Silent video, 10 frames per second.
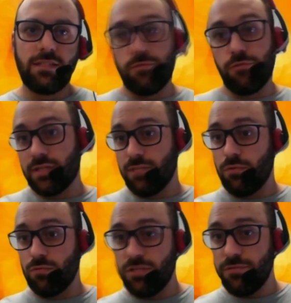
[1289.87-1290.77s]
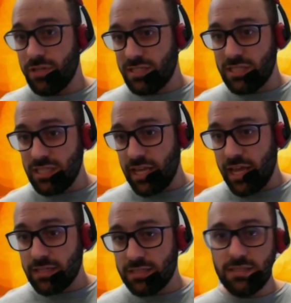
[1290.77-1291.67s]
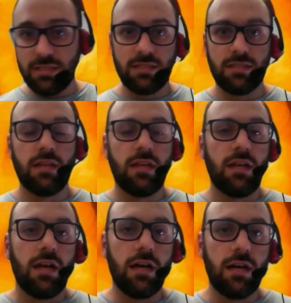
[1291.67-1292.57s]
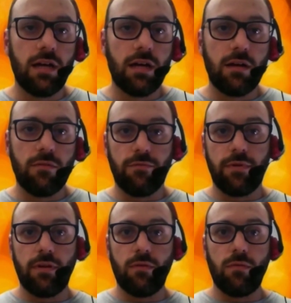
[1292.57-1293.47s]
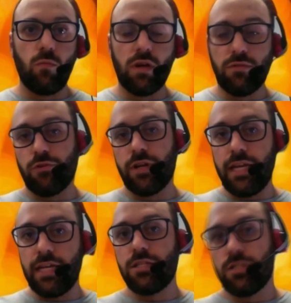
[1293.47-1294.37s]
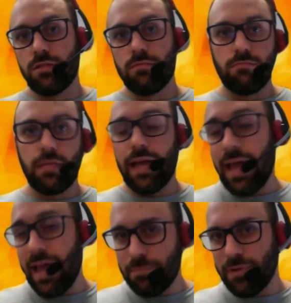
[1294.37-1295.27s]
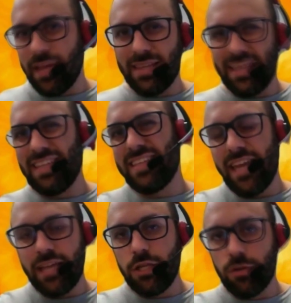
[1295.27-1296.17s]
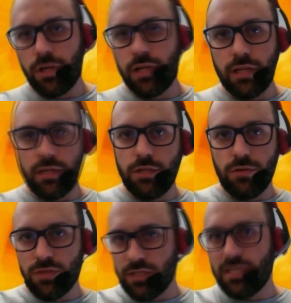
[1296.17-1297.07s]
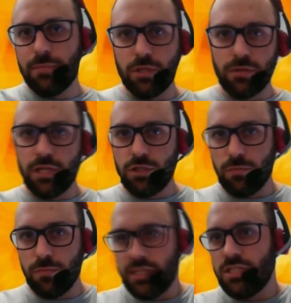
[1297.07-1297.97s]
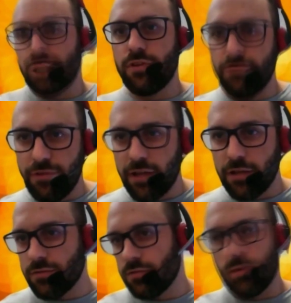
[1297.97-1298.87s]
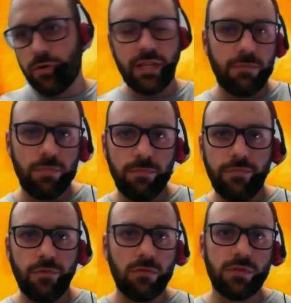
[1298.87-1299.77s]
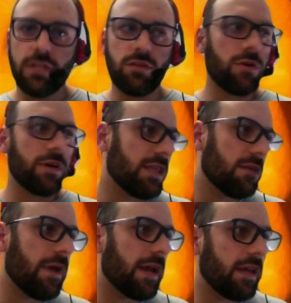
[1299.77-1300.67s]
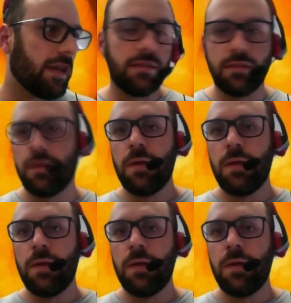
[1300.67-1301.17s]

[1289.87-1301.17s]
for example, different C D Ss, uh, one for each uh, app, and in the end, you're gonna use the same annotation, but in different files, or in the front end or in the back end.